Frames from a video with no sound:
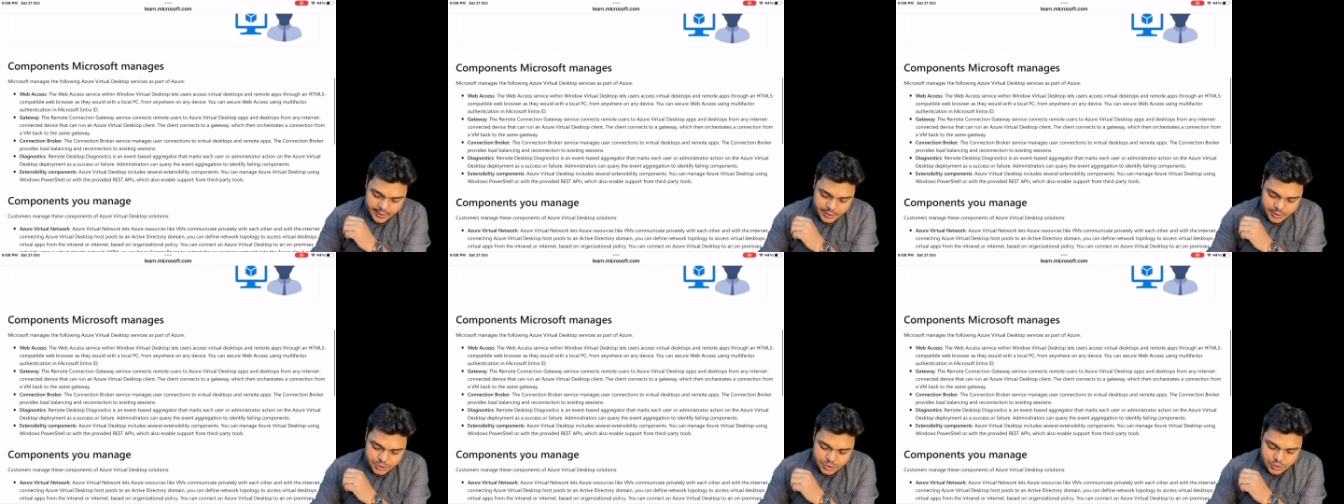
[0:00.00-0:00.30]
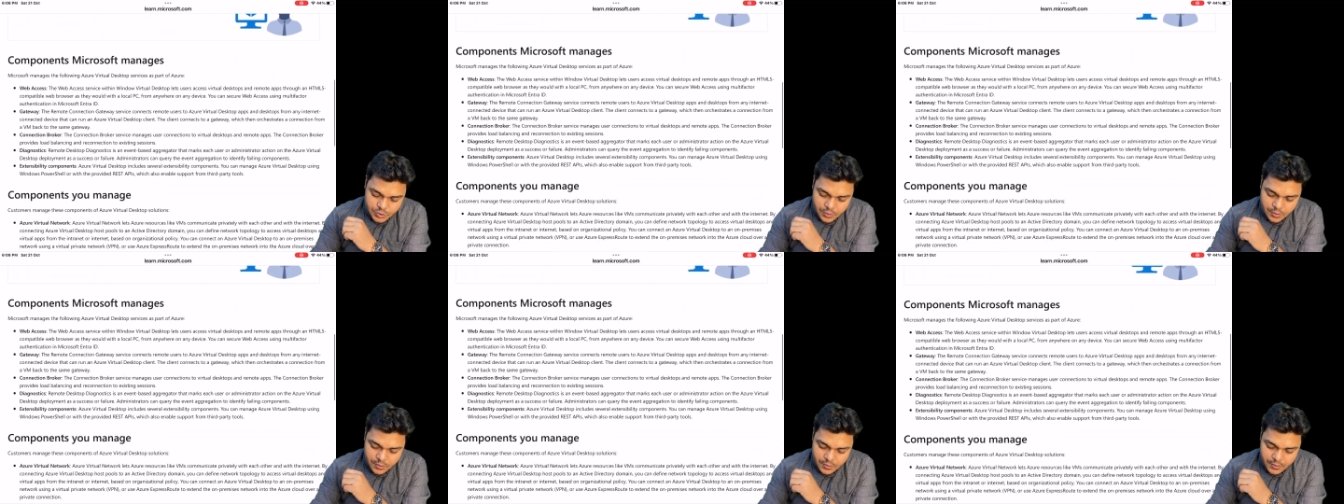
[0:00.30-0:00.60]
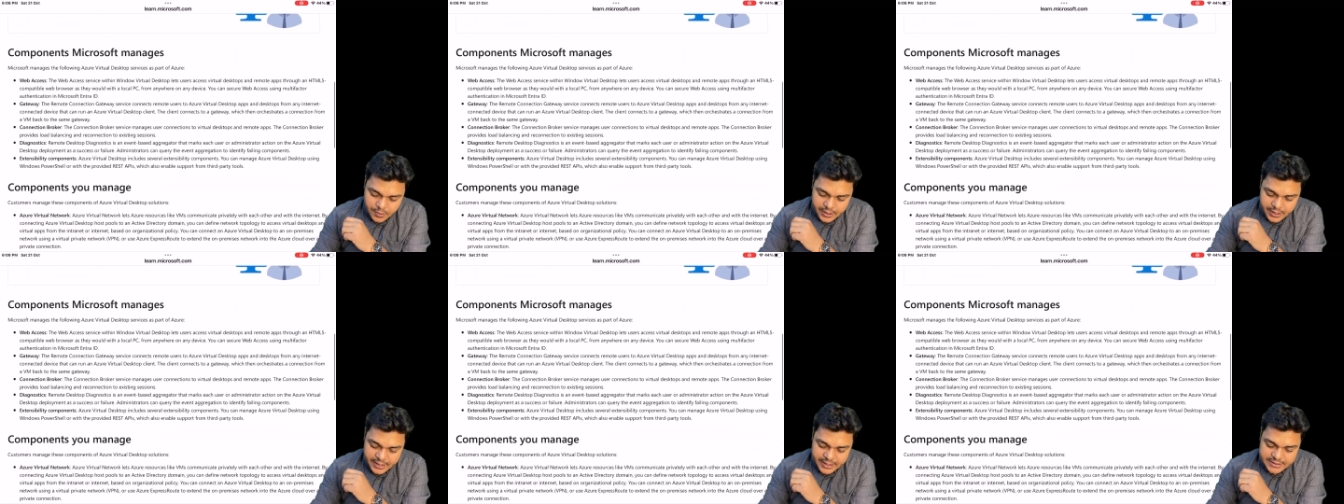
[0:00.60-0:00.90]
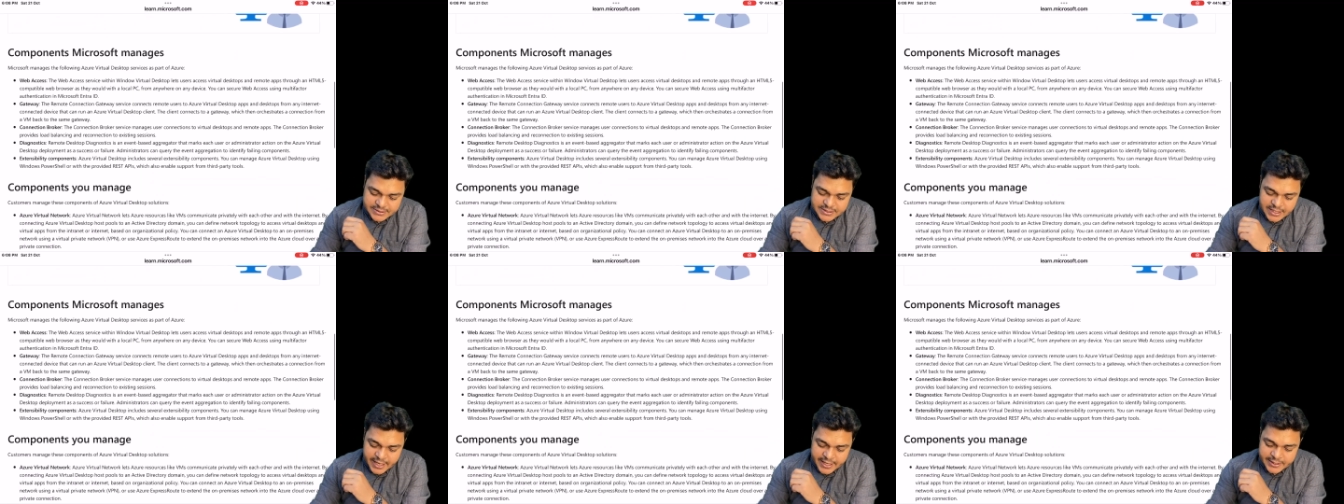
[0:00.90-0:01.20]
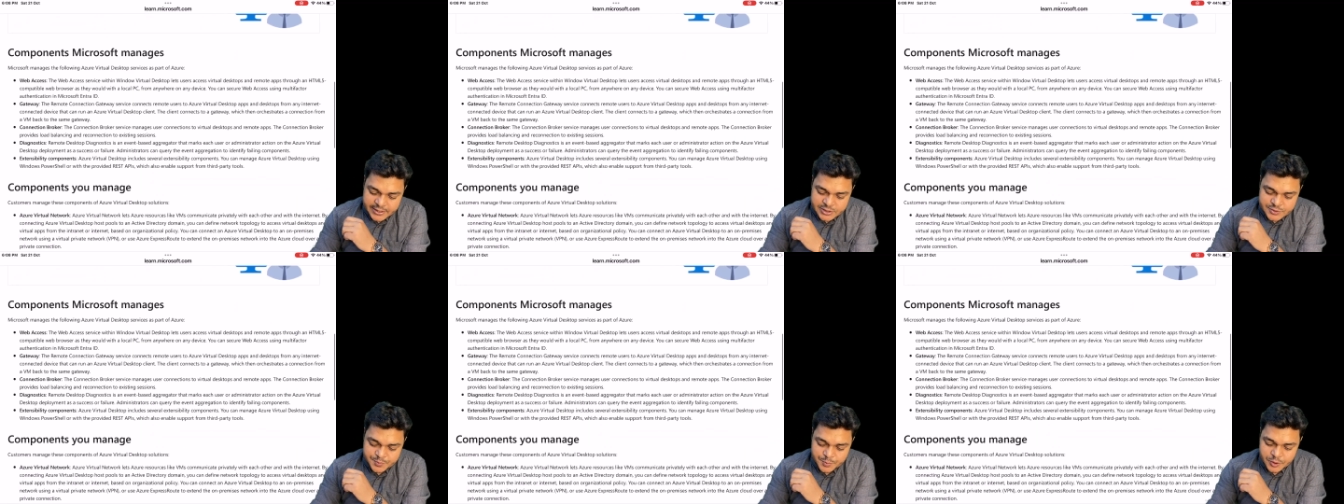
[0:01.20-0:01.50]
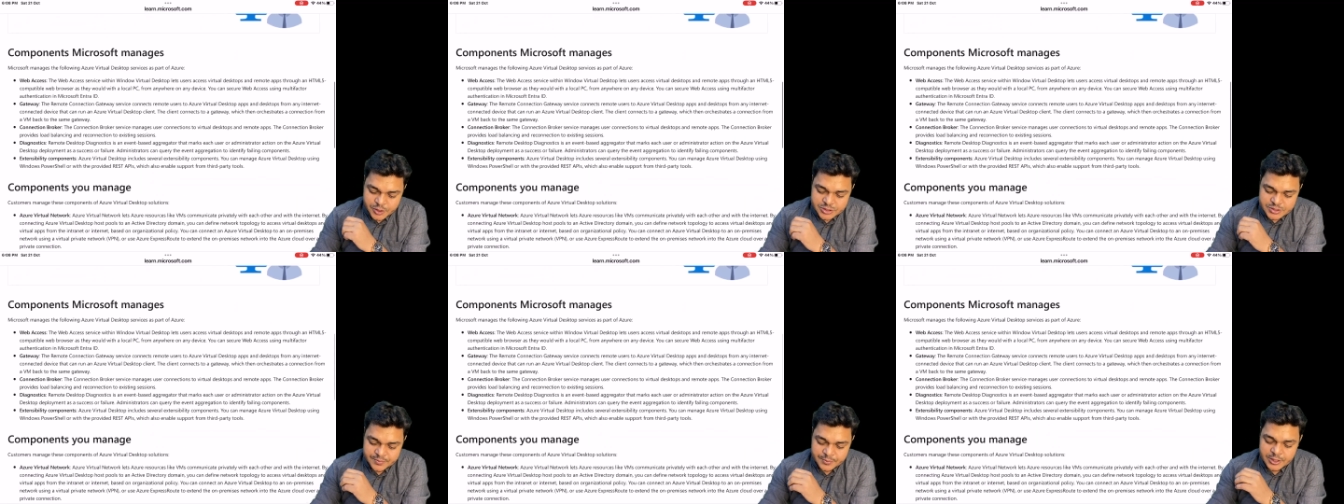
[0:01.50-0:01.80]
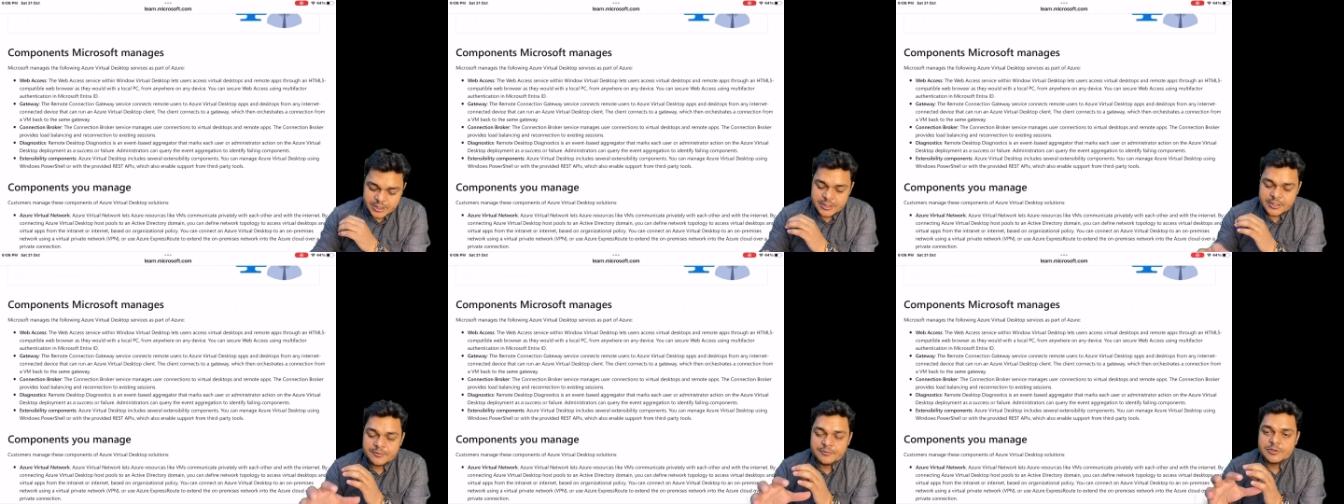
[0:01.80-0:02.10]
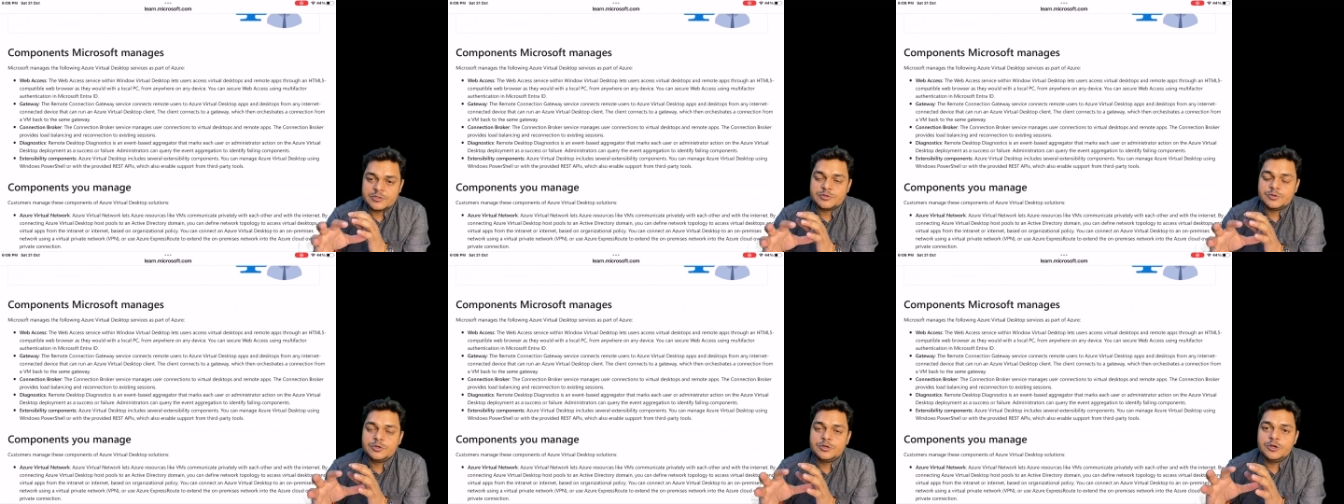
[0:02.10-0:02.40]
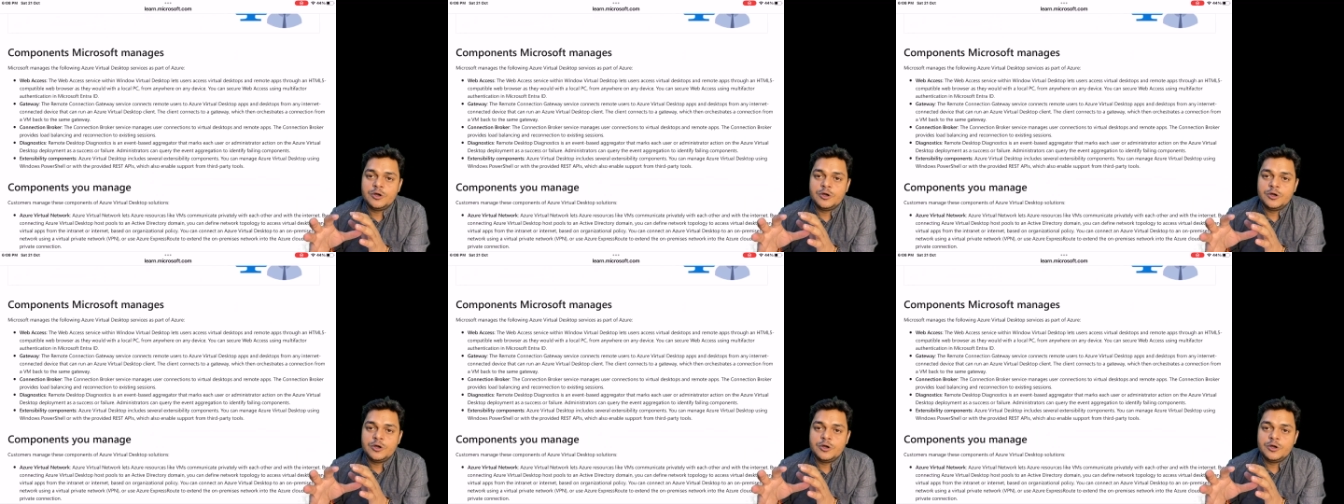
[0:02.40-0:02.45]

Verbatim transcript: So it's our responsibility we should